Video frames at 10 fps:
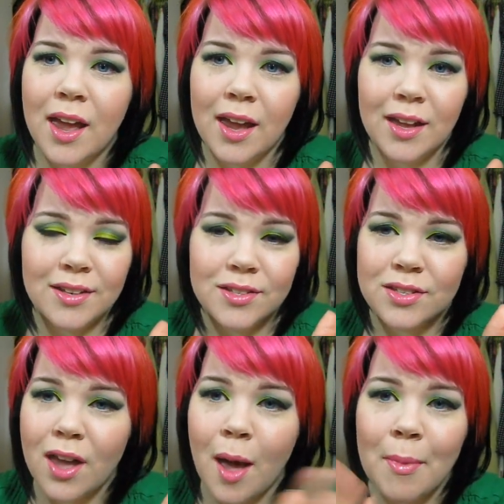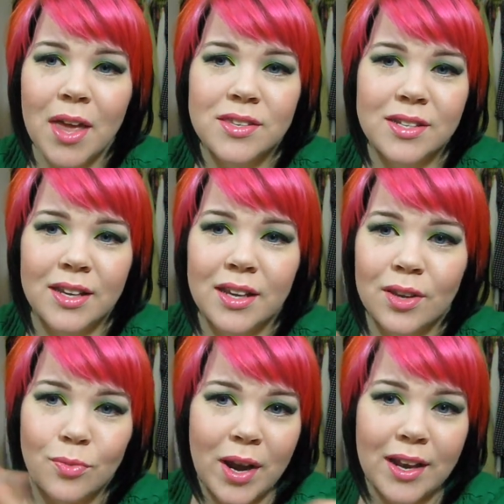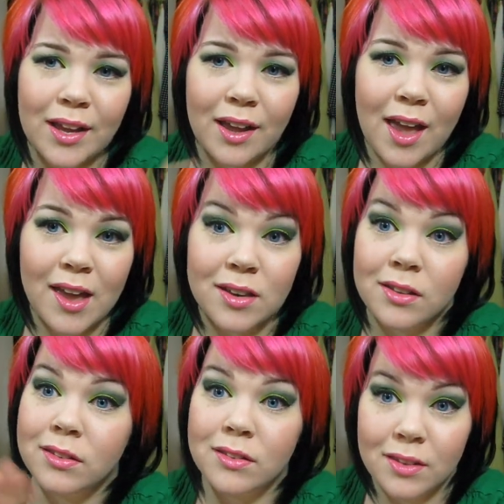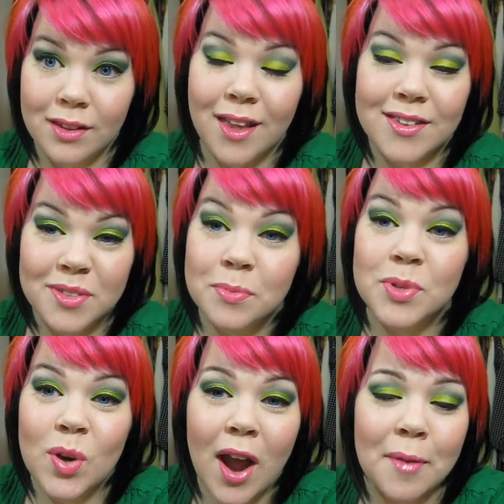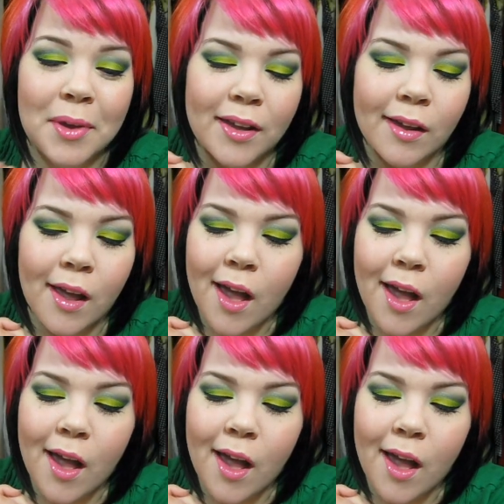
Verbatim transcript: and commenting and rating and subscribing.